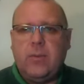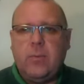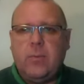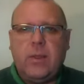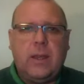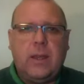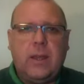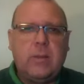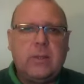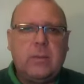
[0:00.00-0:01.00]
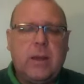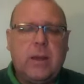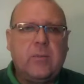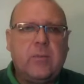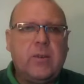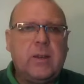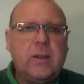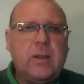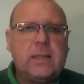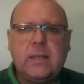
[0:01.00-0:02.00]
I think it was about
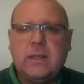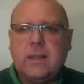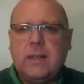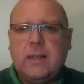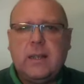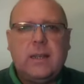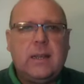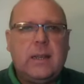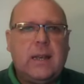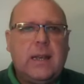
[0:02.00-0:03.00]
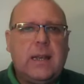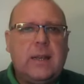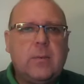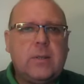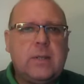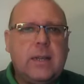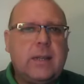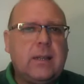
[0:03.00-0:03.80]
verse 8, wasn't